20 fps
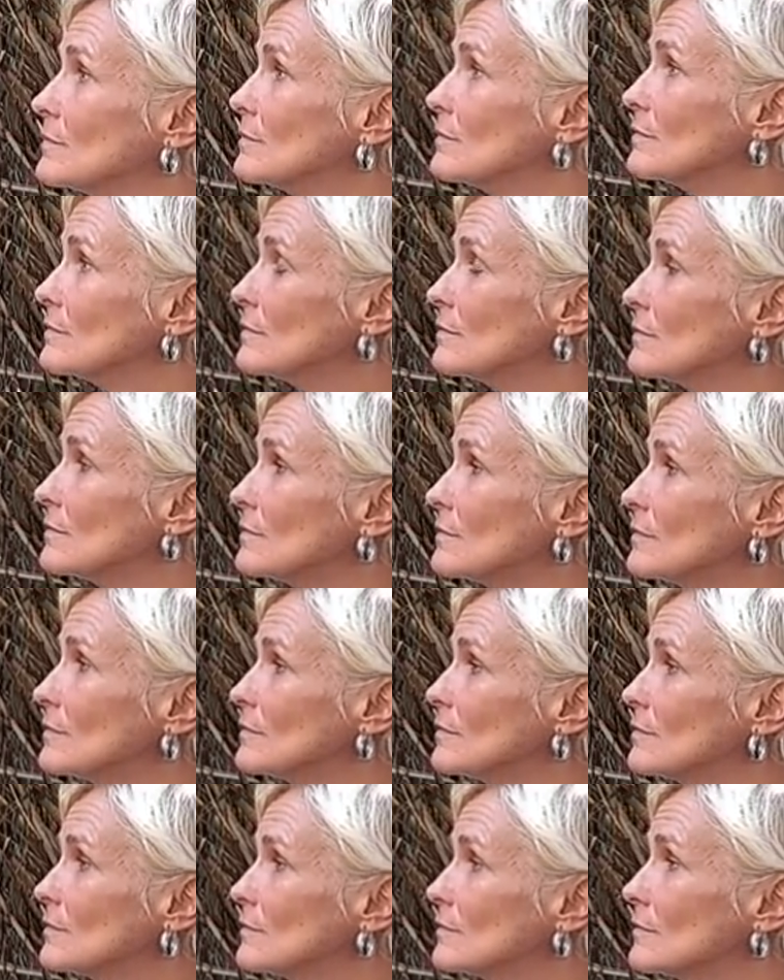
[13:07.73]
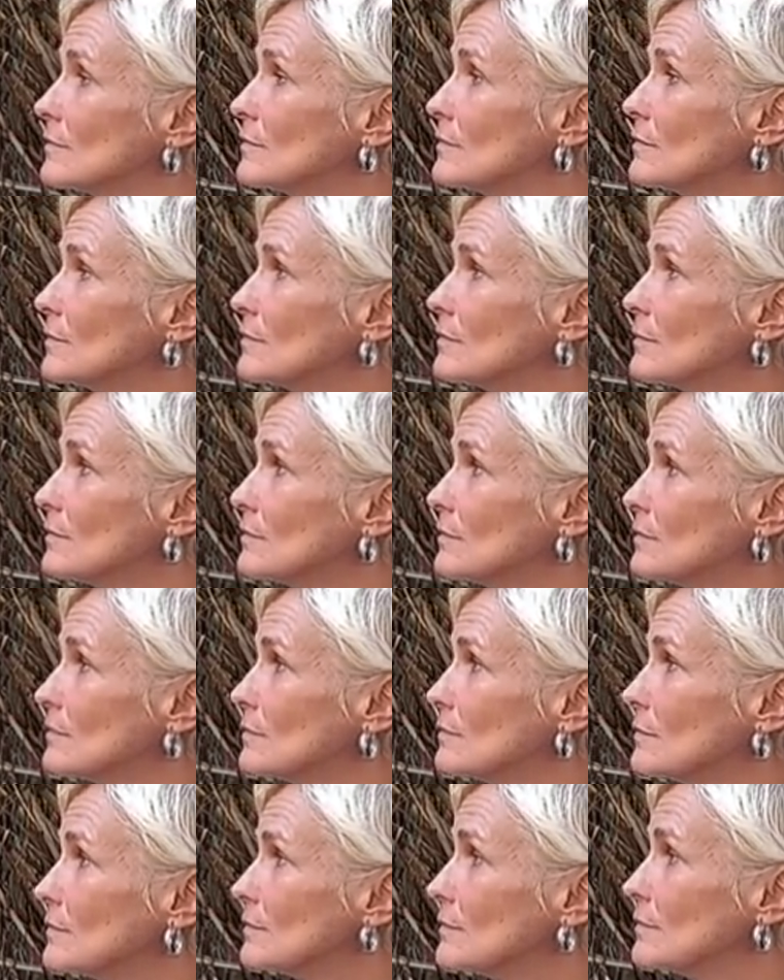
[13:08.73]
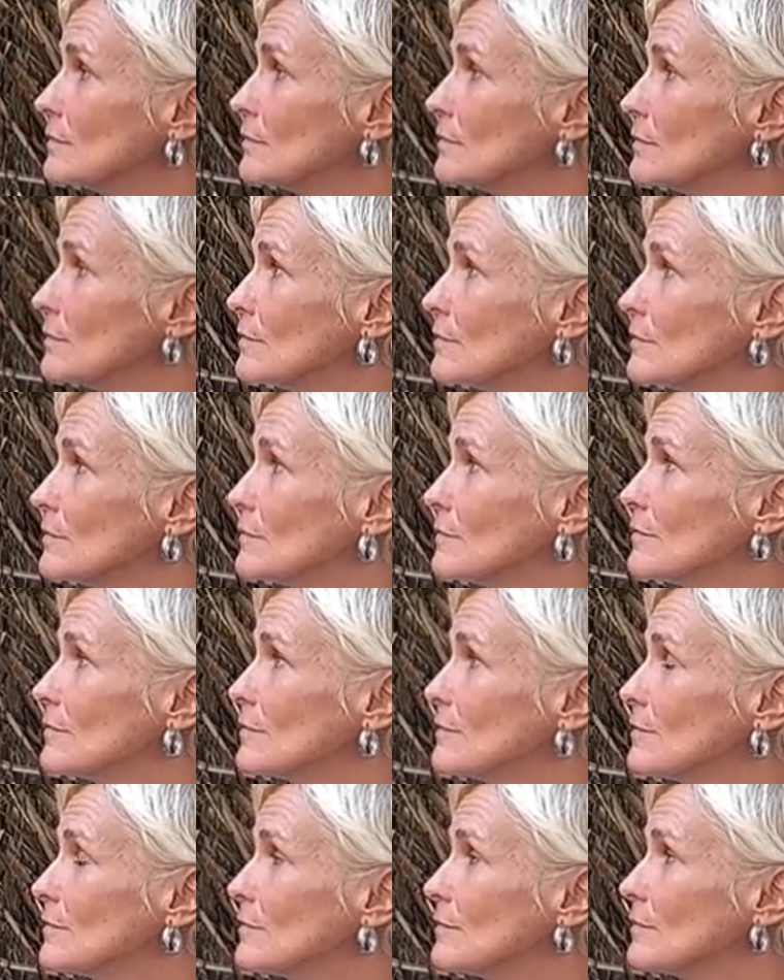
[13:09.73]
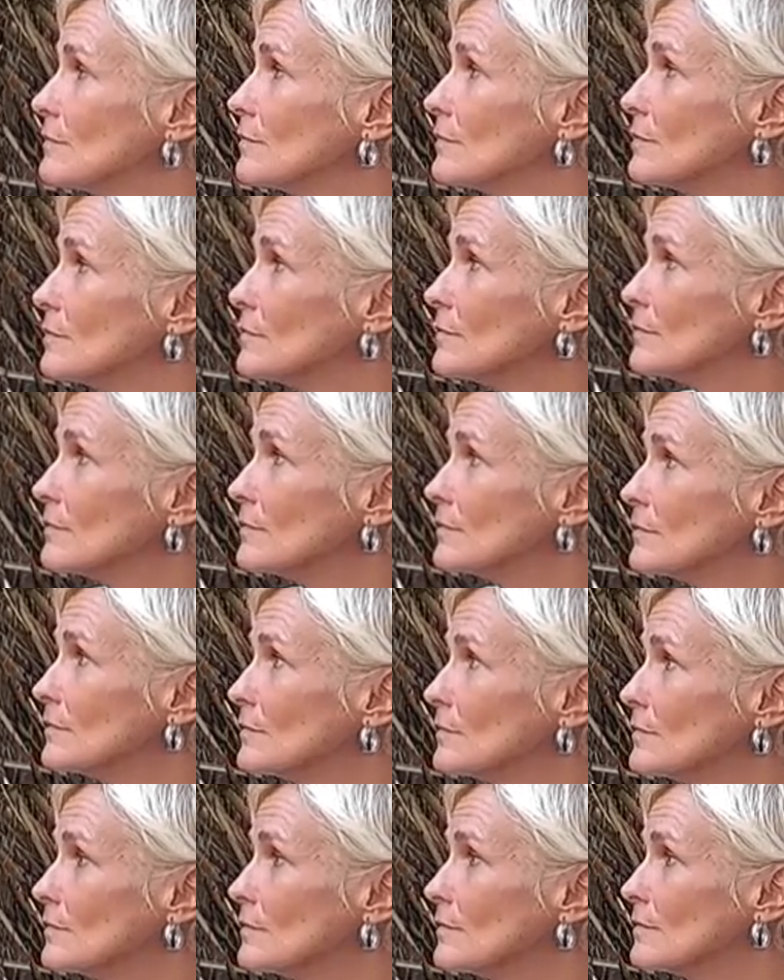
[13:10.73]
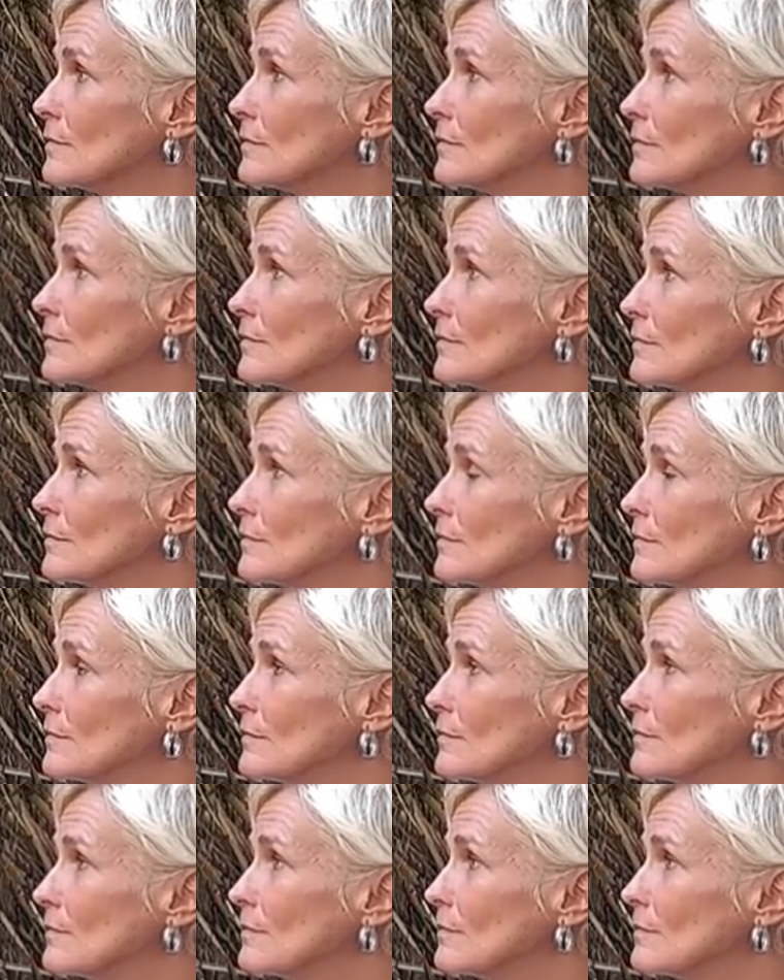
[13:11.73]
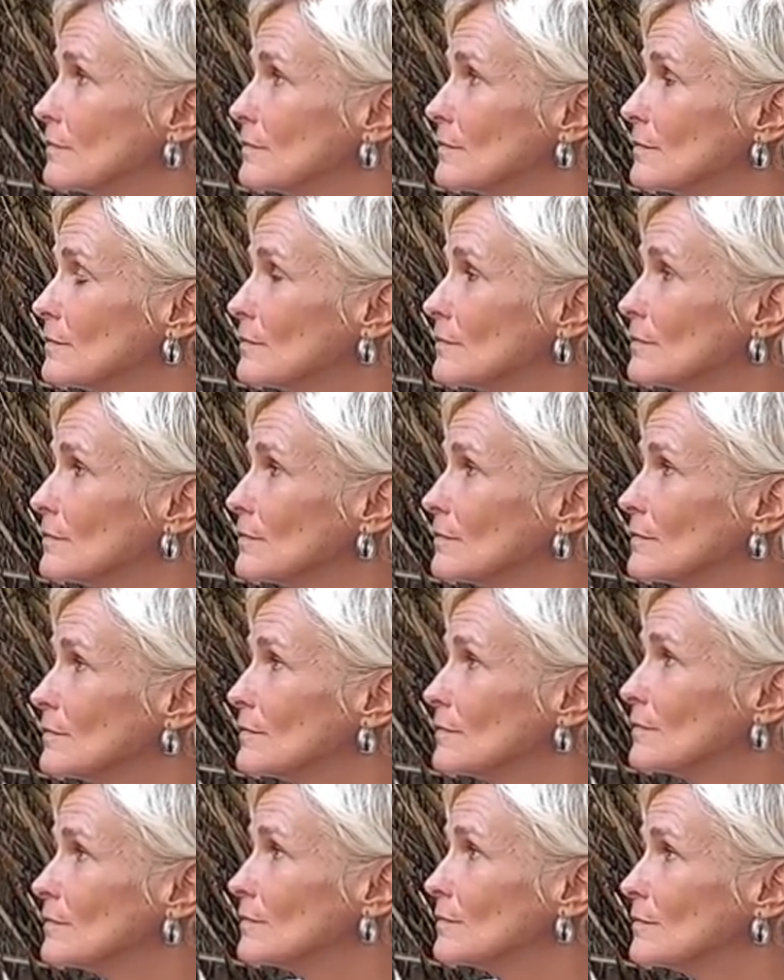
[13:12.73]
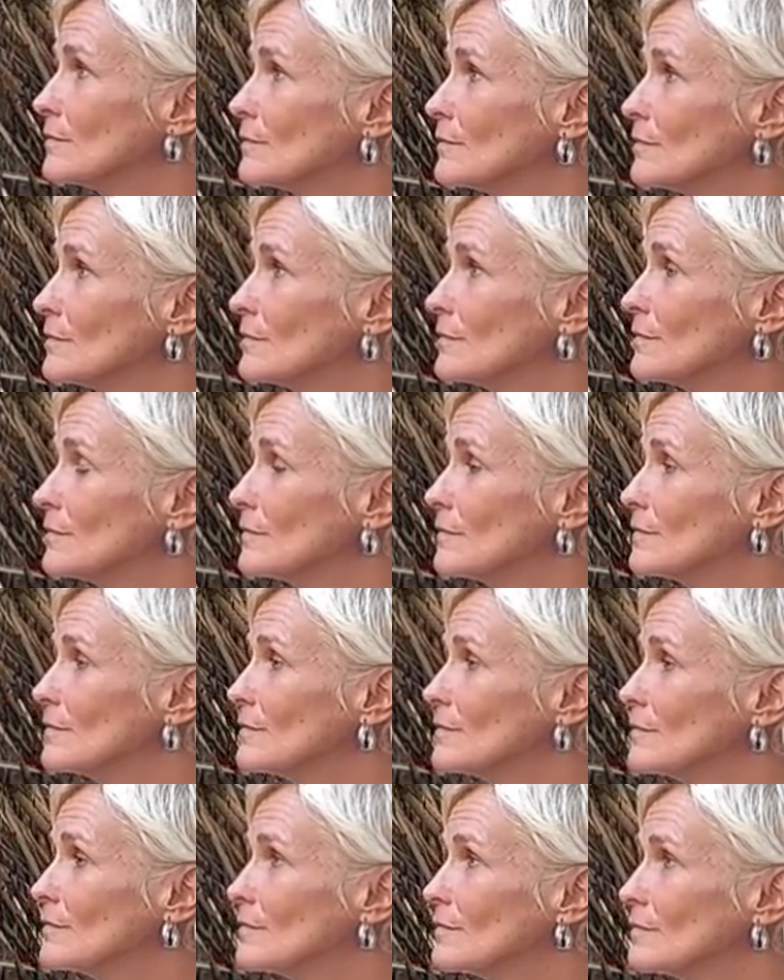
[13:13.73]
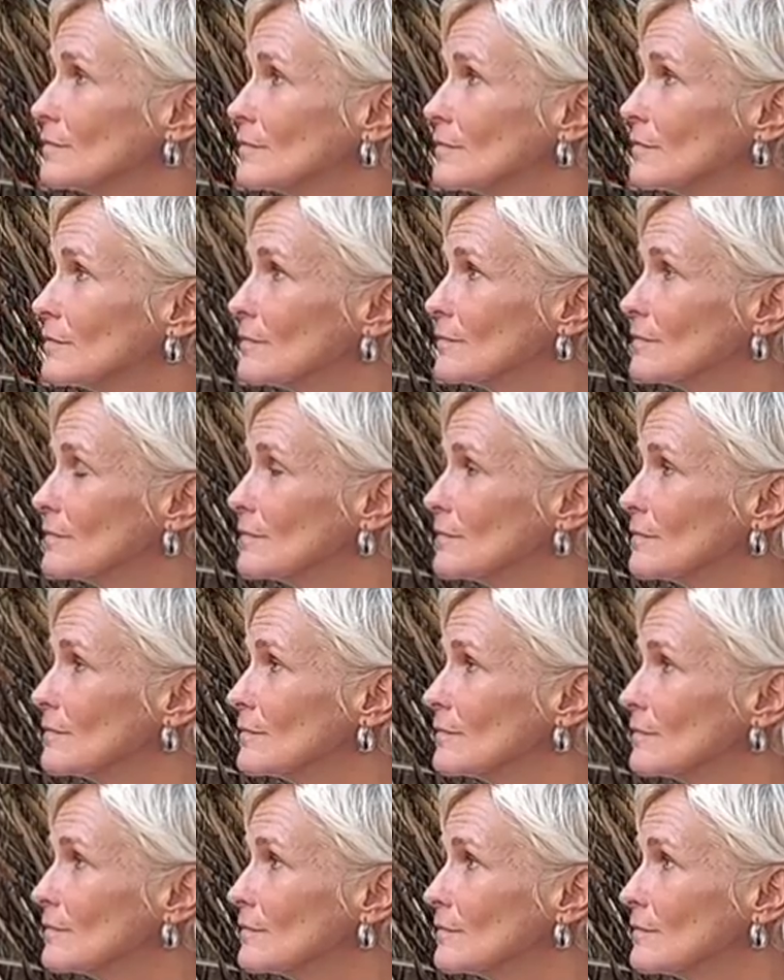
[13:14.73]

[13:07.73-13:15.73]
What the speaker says: This person isn't speaking.